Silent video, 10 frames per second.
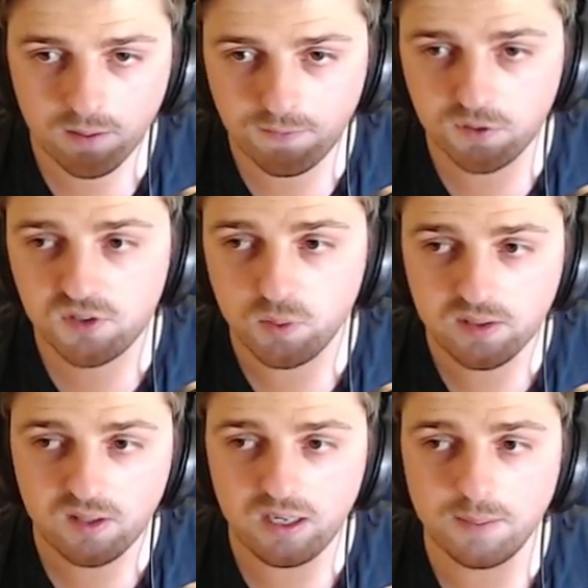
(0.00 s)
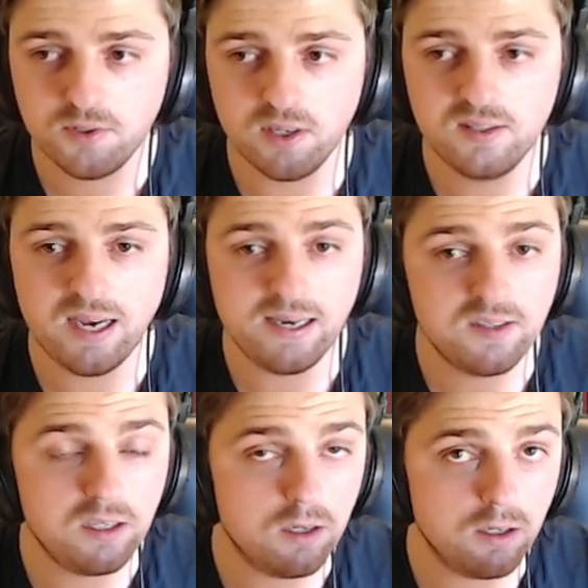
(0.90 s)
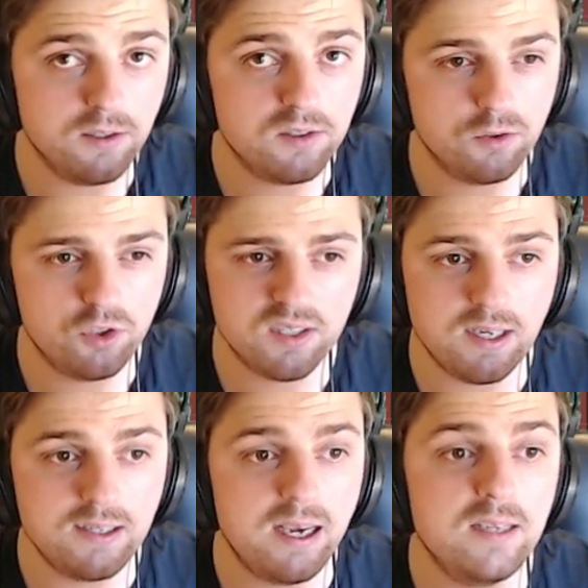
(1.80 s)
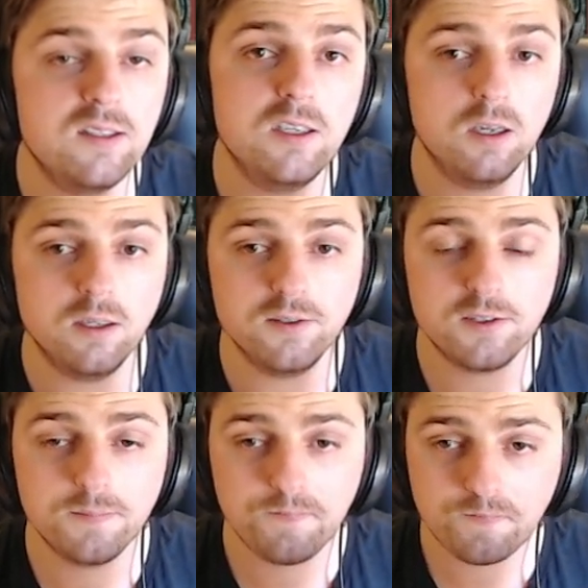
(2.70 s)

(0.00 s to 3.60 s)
for a swing to the upside to $18 or just under $18.